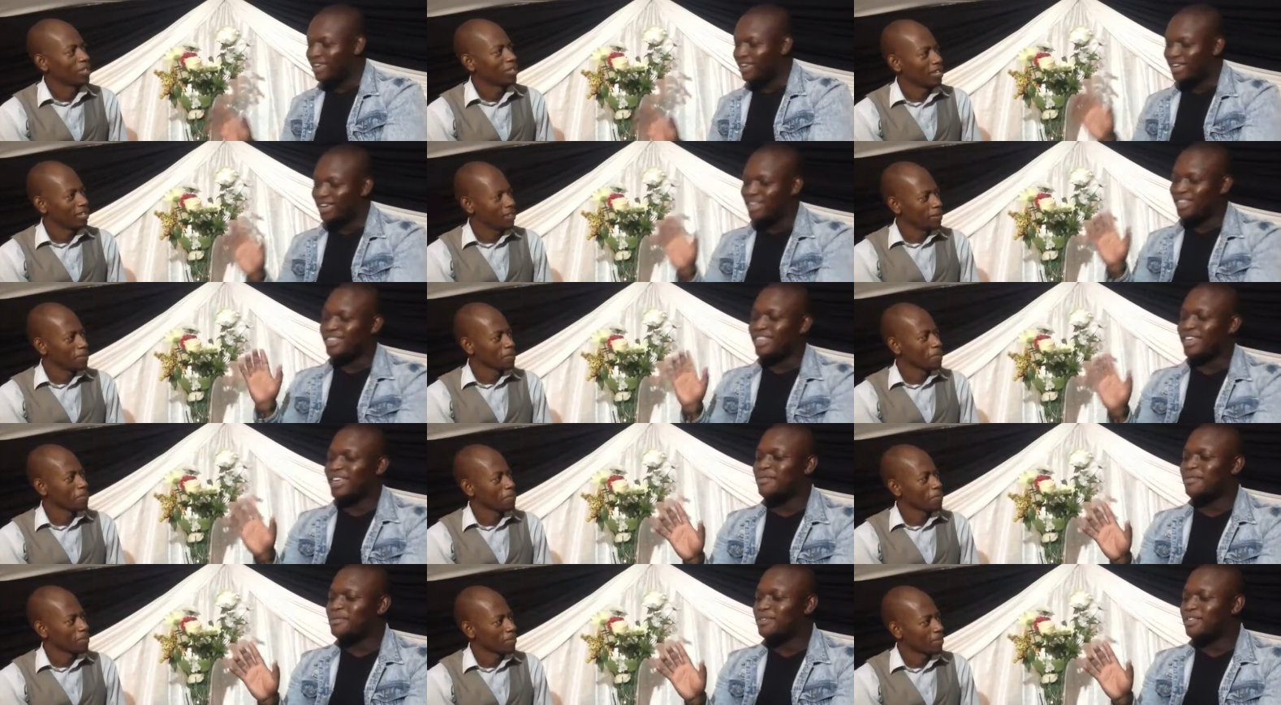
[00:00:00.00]
Speaker 1: Okay.
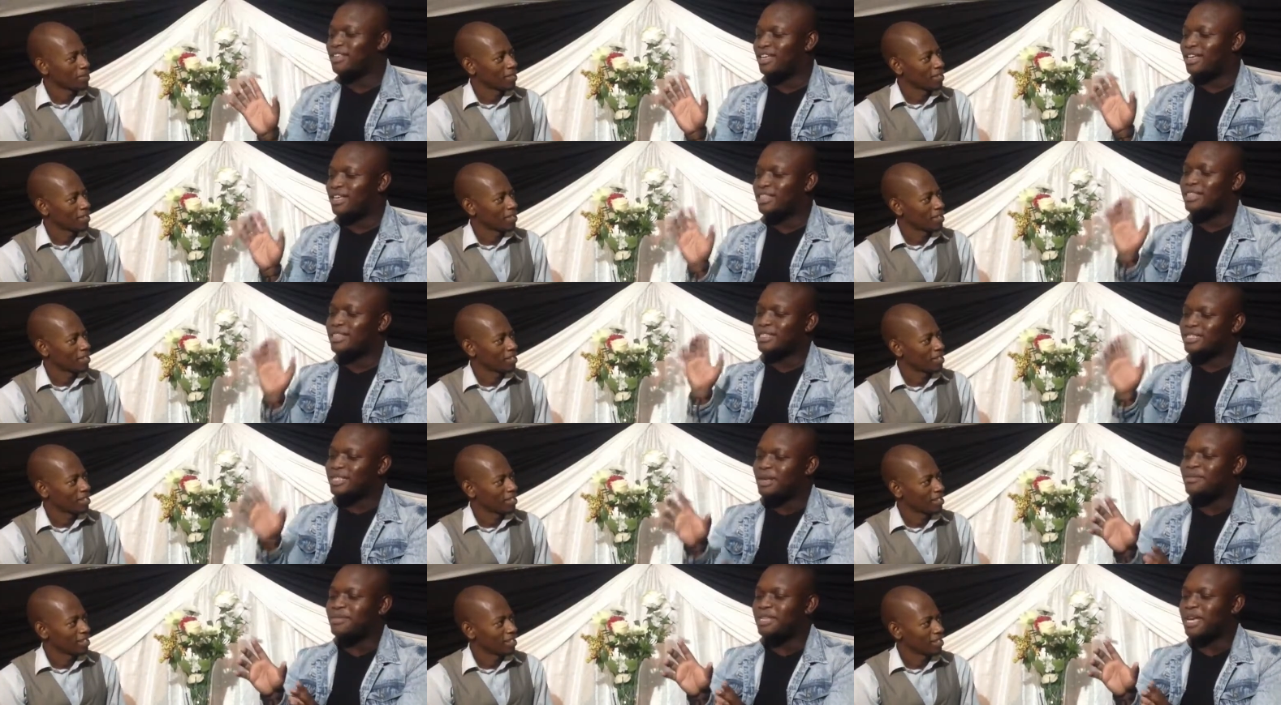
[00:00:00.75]
At the M, at
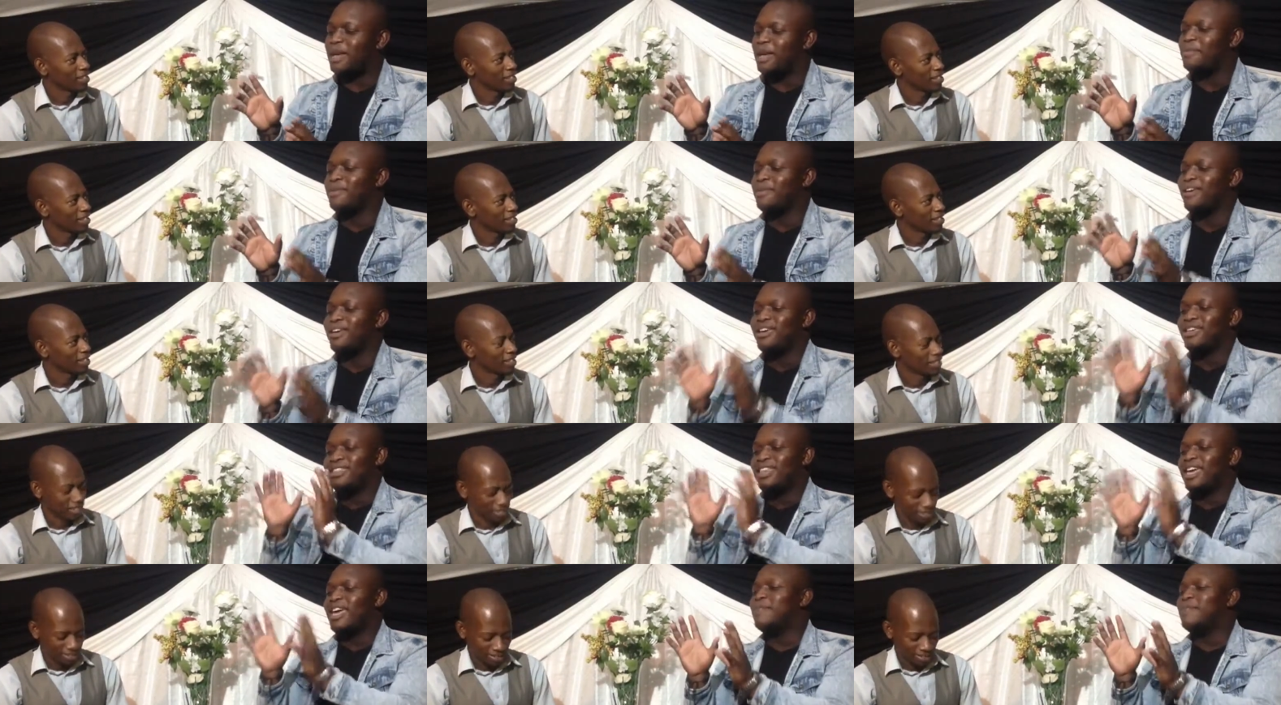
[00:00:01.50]
the same time,
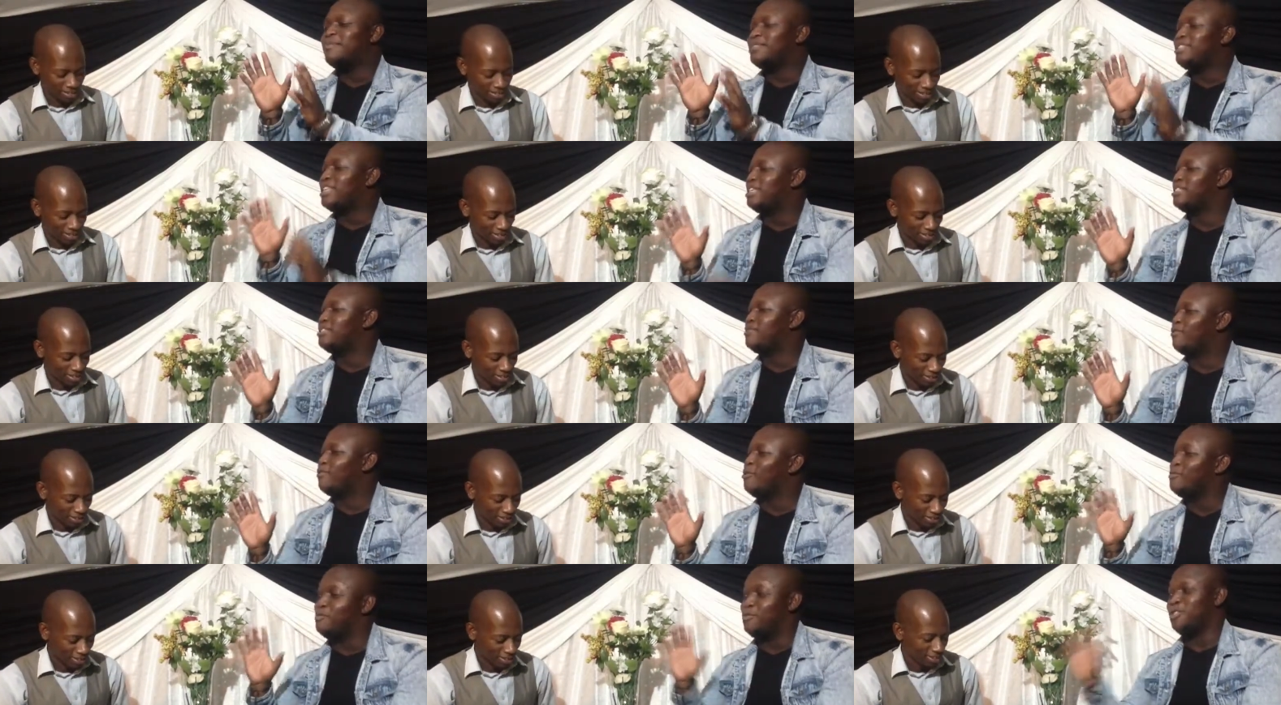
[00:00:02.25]
the M
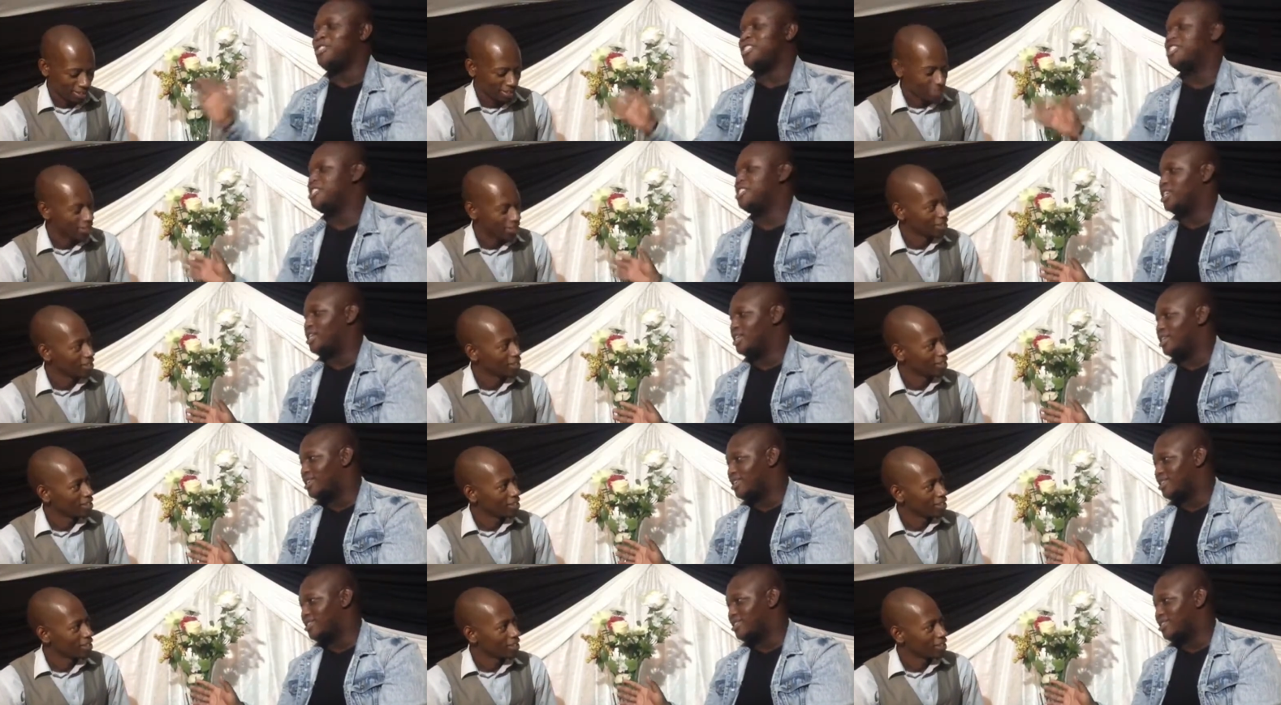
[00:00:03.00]
stands for musician.